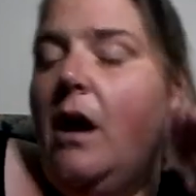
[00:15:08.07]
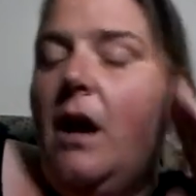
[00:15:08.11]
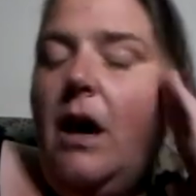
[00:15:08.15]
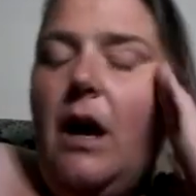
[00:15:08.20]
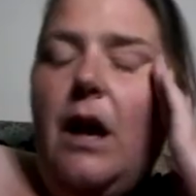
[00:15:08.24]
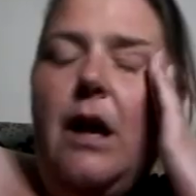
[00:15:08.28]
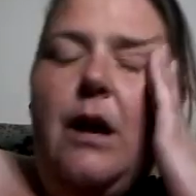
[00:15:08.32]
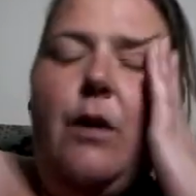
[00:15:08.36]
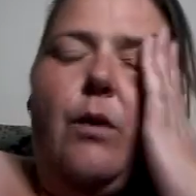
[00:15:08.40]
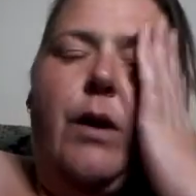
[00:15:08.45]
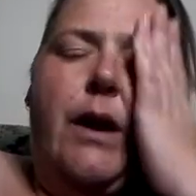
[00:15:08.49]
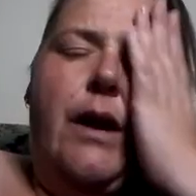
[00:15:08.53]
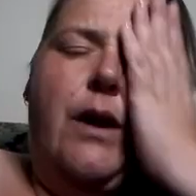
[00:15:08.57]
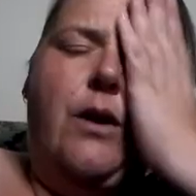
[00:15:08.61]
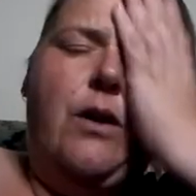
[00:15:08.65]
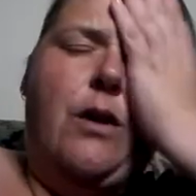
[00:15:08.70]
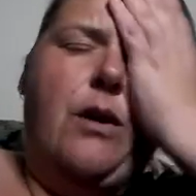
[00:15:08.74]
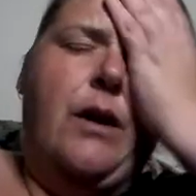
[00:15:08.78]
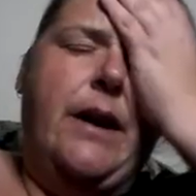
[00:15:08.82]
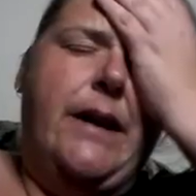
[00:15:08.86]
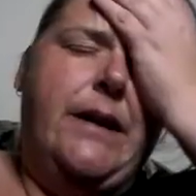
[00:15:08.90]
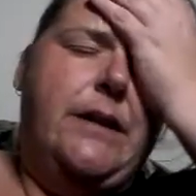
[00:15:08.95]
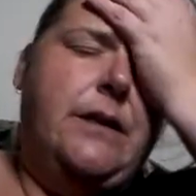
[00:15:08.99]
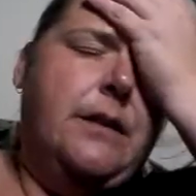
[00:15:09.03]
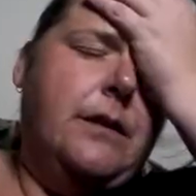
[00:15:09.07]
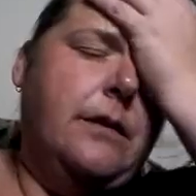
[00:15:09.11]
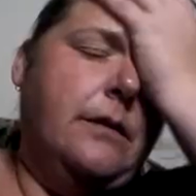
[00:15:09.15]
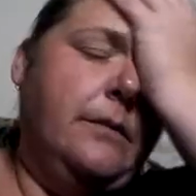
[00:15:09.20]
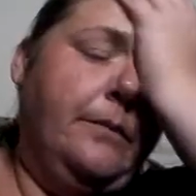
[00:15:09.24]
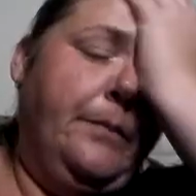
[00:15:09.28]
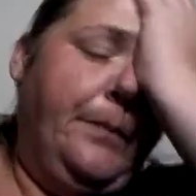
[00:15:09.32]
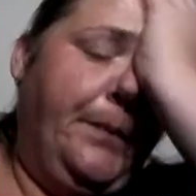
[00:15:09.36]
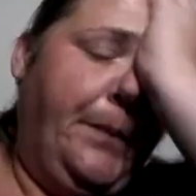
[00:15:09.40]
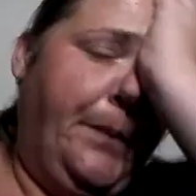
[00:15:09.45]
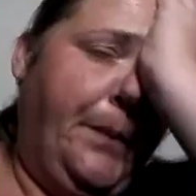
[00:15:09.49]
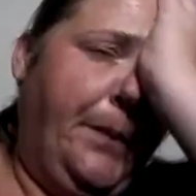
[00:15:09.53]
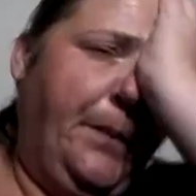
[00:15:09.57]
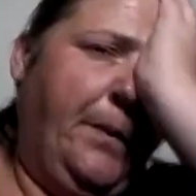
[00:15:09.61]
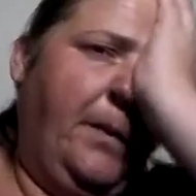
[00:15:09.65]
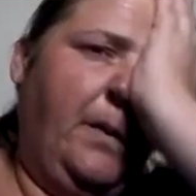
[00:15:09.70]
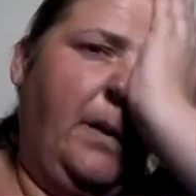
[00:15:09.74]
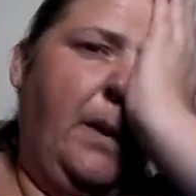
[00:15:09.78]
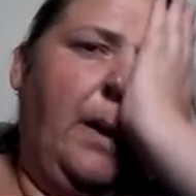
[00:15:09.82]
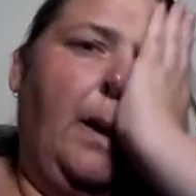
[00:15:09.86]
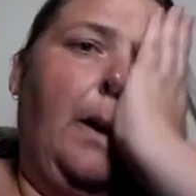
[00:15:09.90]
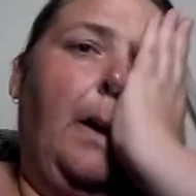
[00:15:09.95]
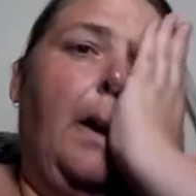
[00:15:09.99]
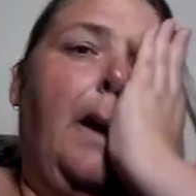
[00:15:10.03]
Anyway, guys,
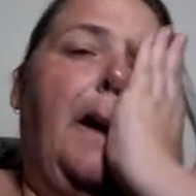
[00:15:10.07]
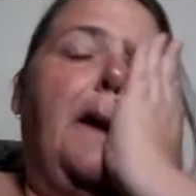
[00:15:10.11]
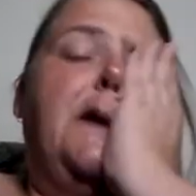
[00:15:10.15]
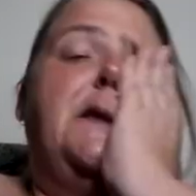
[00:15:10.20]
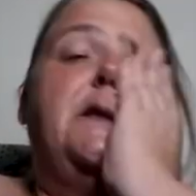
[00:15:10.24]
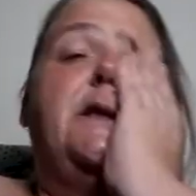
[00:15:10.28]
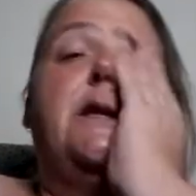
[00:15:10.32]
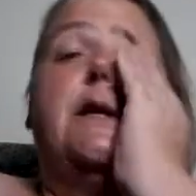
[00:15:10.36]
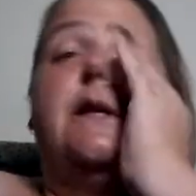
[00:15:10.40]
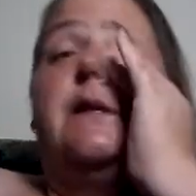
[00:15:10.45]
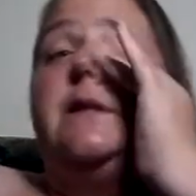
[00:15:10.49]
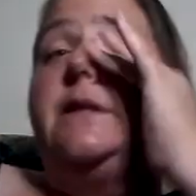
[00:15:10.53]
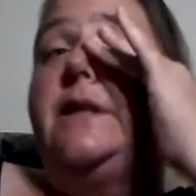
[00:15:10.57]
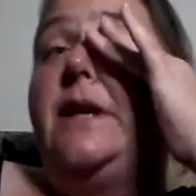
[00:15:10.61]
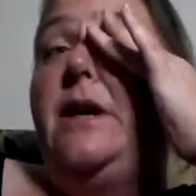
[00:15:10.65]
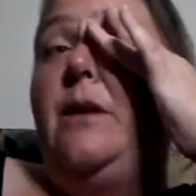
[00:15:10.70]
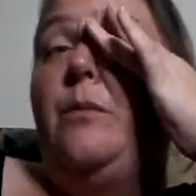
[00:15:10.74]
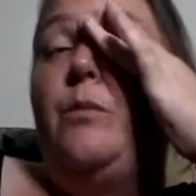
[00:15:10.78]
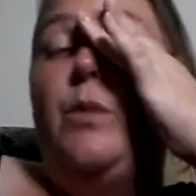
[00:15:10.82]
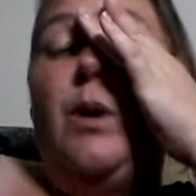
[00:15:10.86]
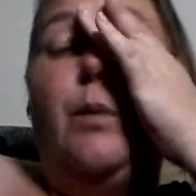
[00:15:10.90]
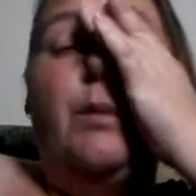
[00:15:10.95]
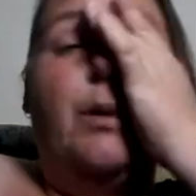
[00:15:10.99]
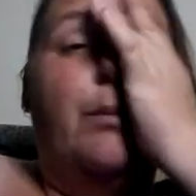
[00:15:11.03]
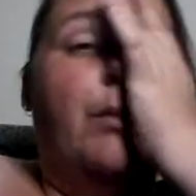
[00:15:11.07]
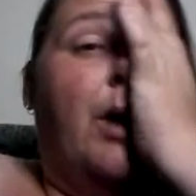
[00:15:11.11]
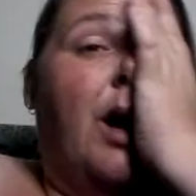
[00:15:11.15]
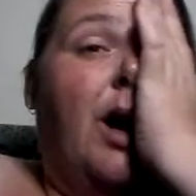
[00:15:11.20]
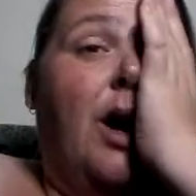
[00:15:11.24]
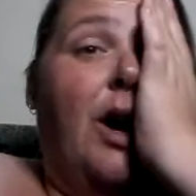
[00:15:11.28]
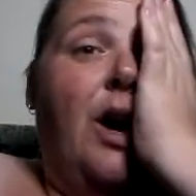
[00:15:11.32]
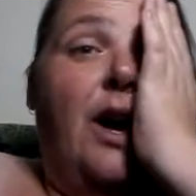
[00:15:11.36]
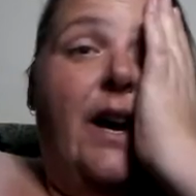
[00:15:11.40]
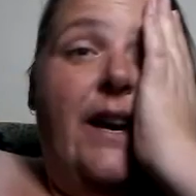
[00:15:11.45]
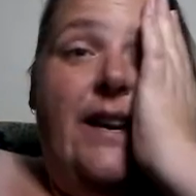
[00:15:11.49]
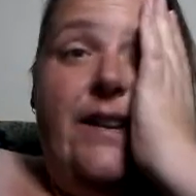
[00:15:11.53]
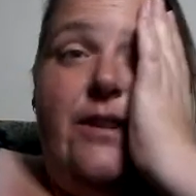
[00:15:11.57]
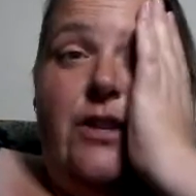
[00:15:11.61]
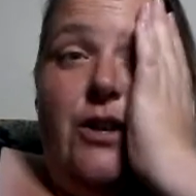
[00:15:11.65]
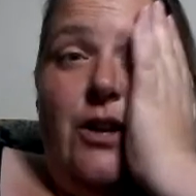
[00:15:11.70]
as you can see, I'm rubbing my eyes.